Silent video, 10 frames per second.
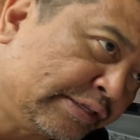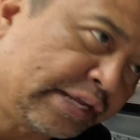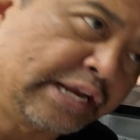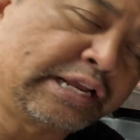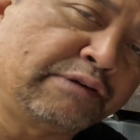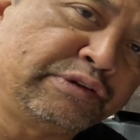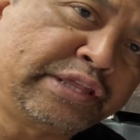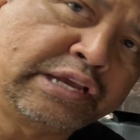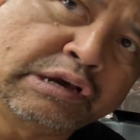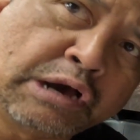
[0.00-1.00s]
setting
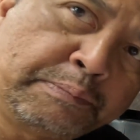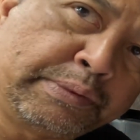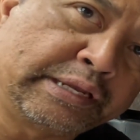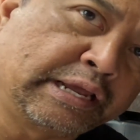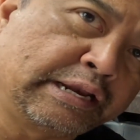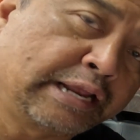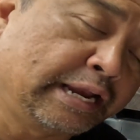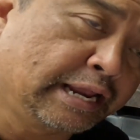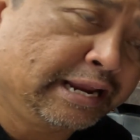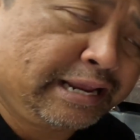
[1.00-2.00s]
everything up and getting,
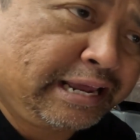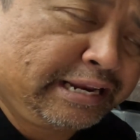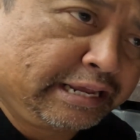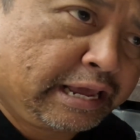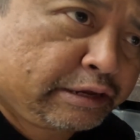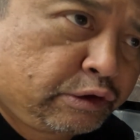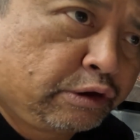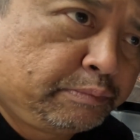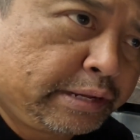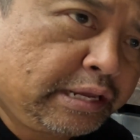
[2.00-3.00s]
and, and it, it
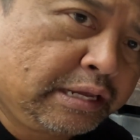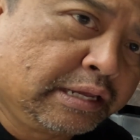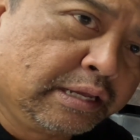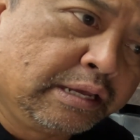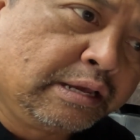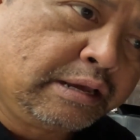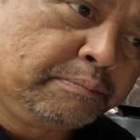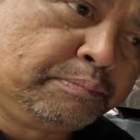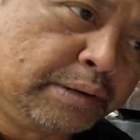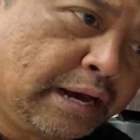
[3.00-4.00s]
could be,
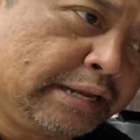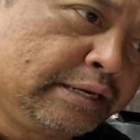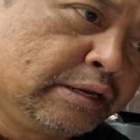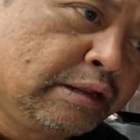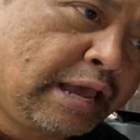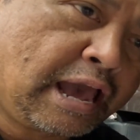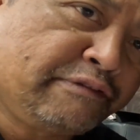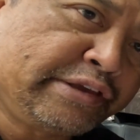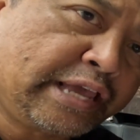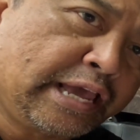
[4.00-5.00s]
but
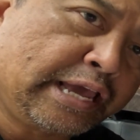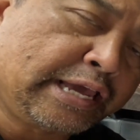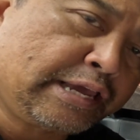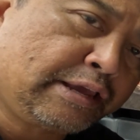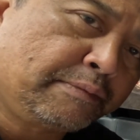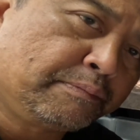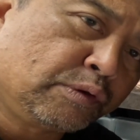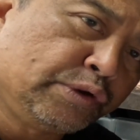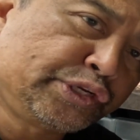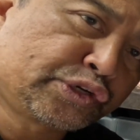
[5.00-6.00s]
having a
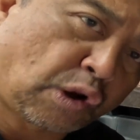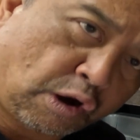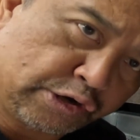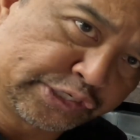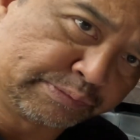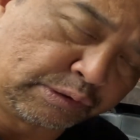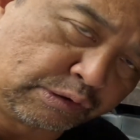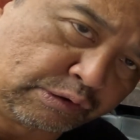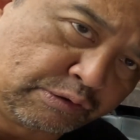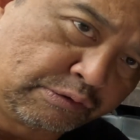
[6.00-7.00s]

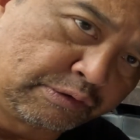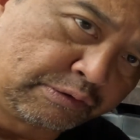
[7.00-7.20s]
rechargeable